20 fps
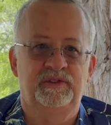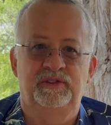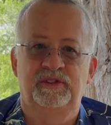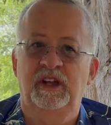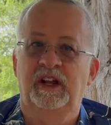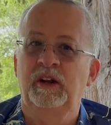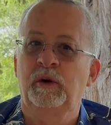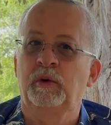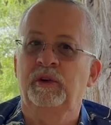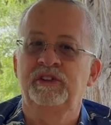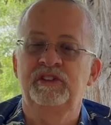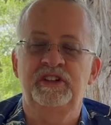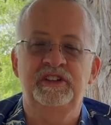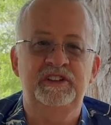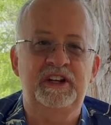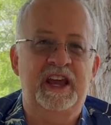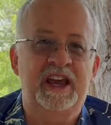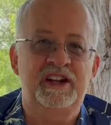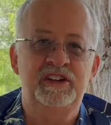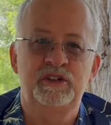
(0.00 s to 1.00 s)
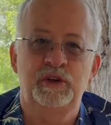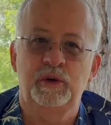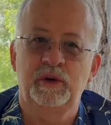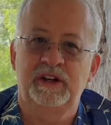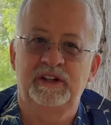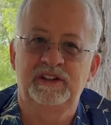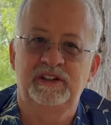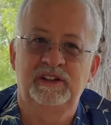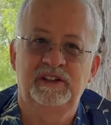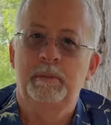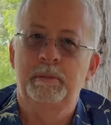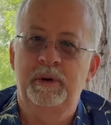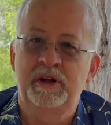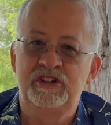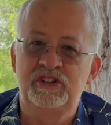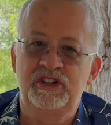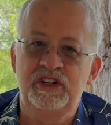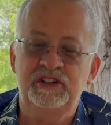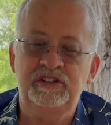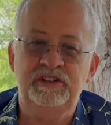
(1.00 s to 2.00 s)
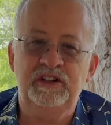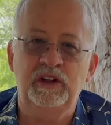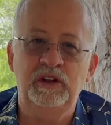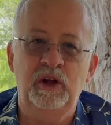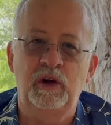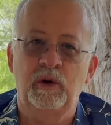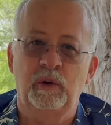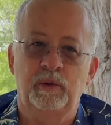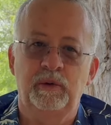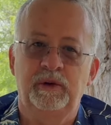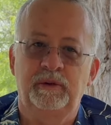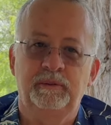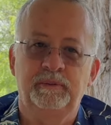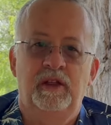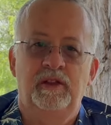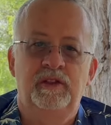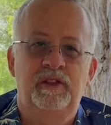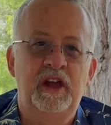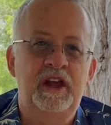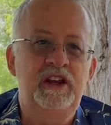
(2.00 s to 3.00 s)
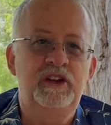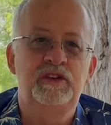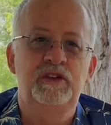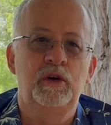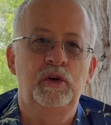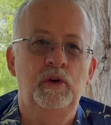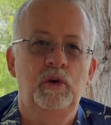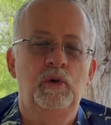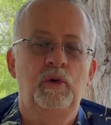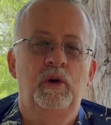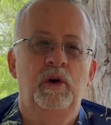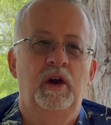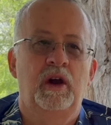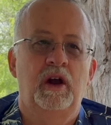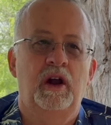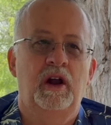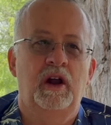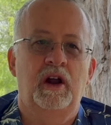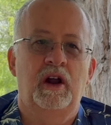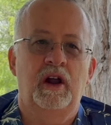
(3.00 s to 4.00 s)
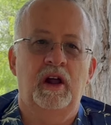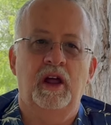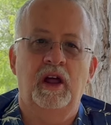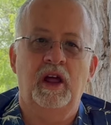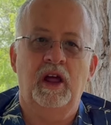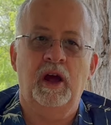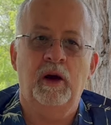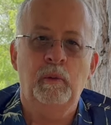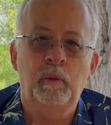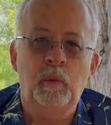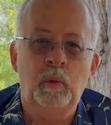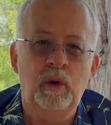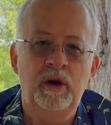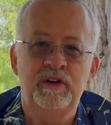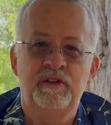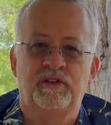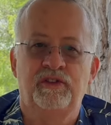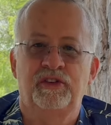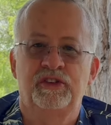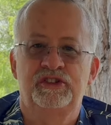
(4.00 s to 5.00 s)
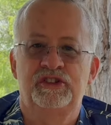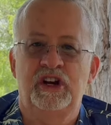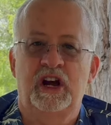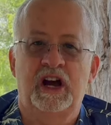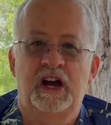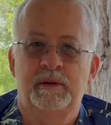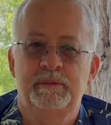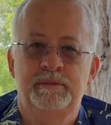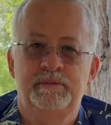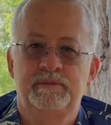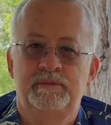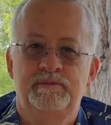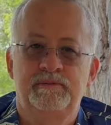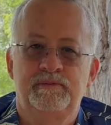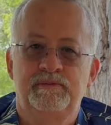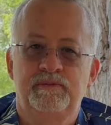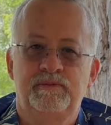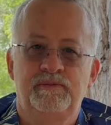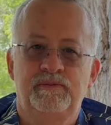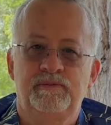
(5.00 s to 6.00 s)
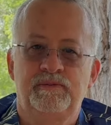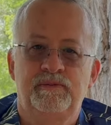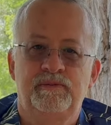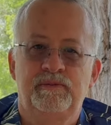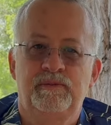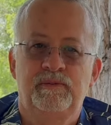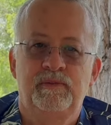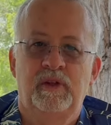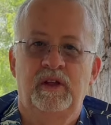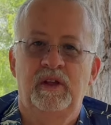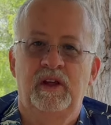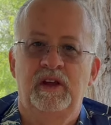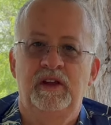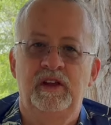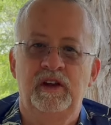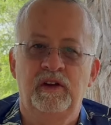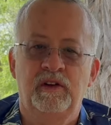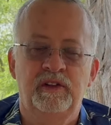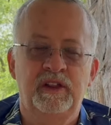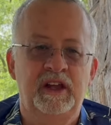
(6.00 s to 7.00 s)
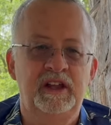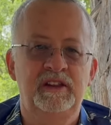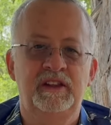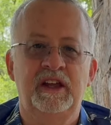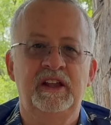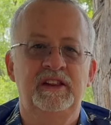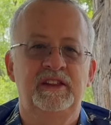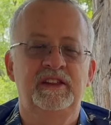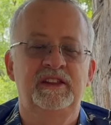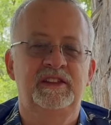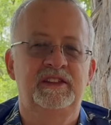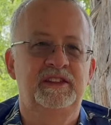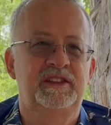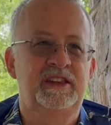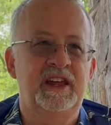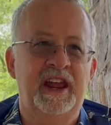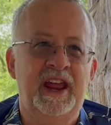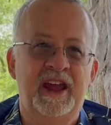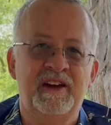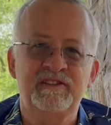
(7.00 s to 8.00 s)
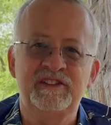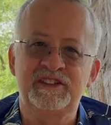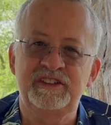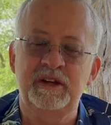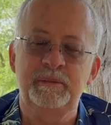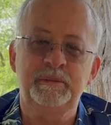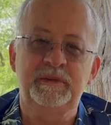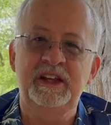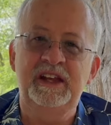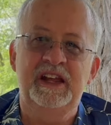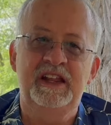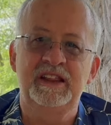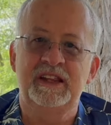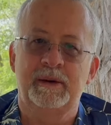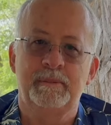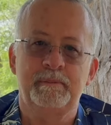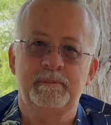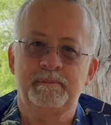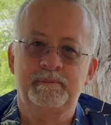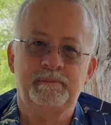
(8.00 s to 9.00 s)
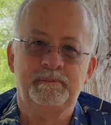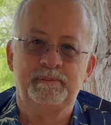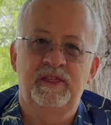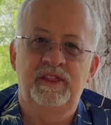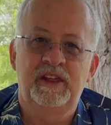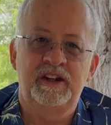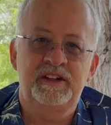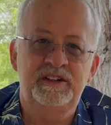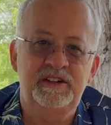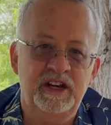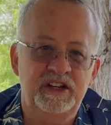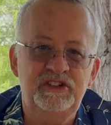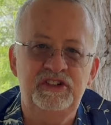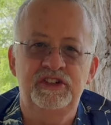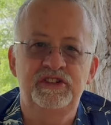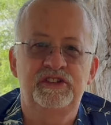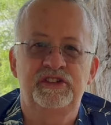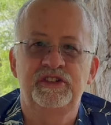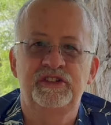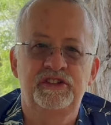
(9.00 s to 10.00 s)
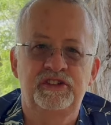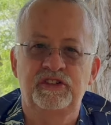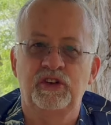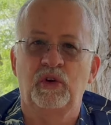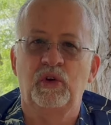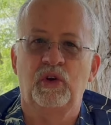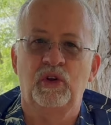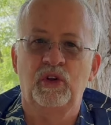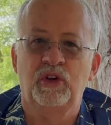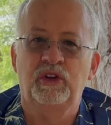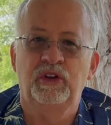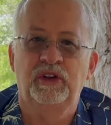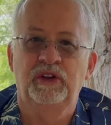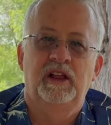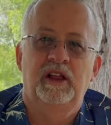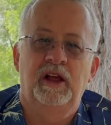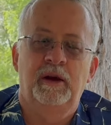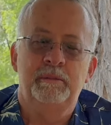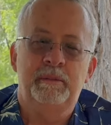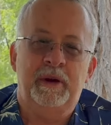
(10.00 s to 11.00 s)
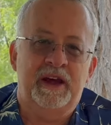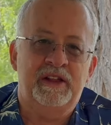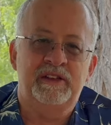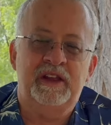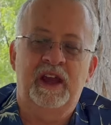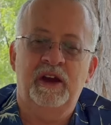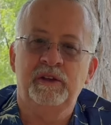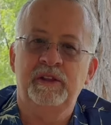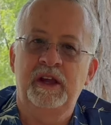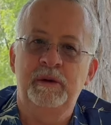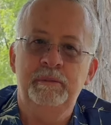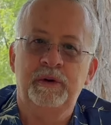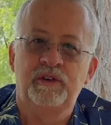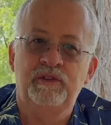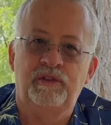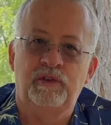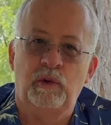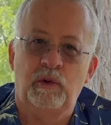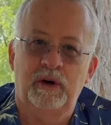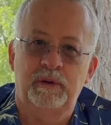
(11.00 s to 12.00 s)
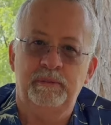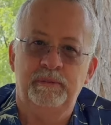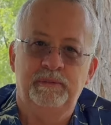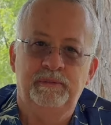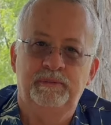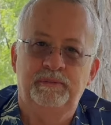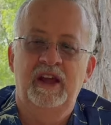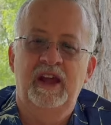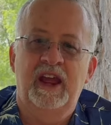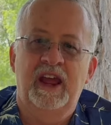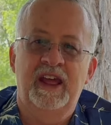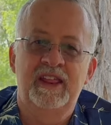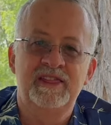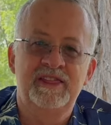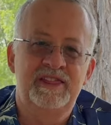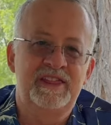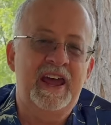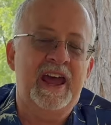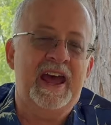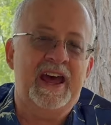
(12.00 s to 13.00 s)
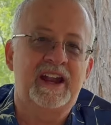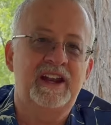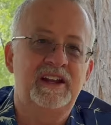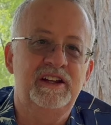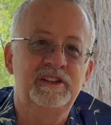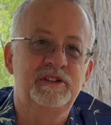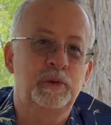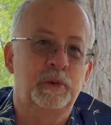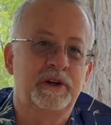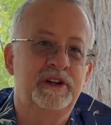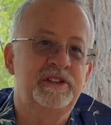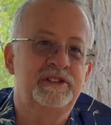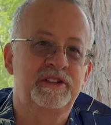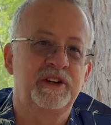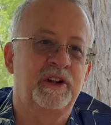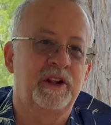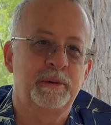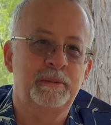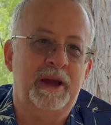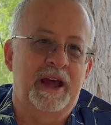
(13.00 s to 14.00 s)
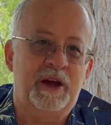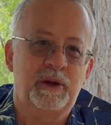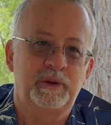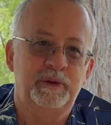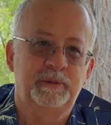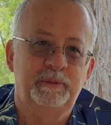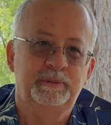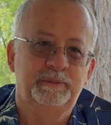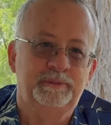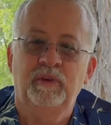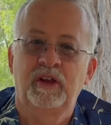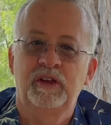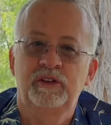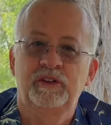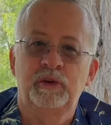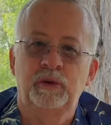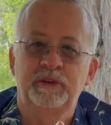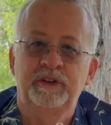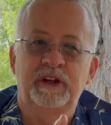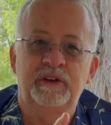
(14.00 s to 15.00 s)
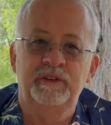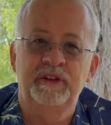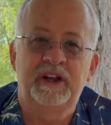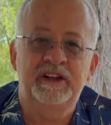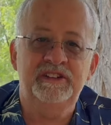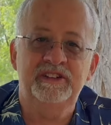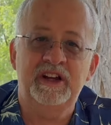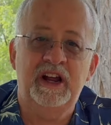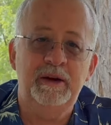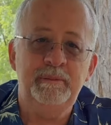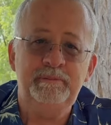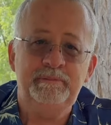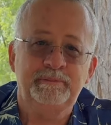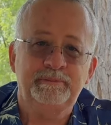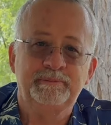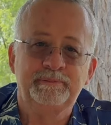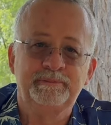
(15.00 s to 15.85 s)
then it will just add to it. But just alone, they do a wonderful job. You know, they have something in them that touches the soul about how they perform. And that is what it's all about. So until next time,